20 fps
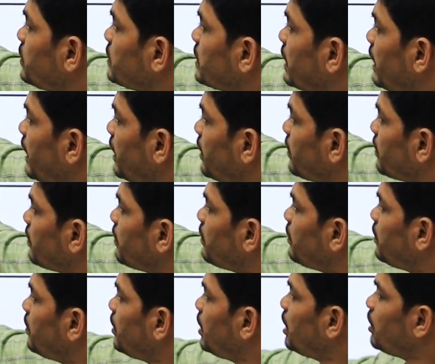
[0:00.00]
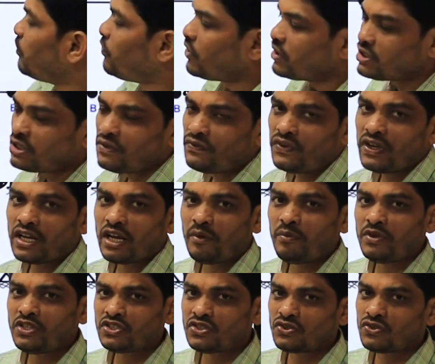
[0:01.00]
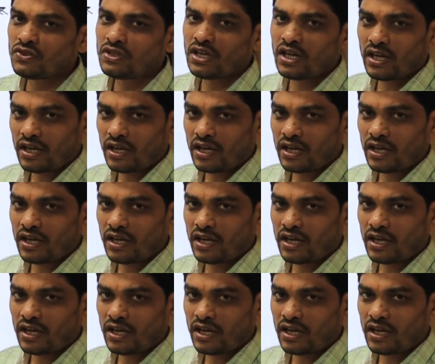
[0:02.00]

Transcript: this line. Once if he comes into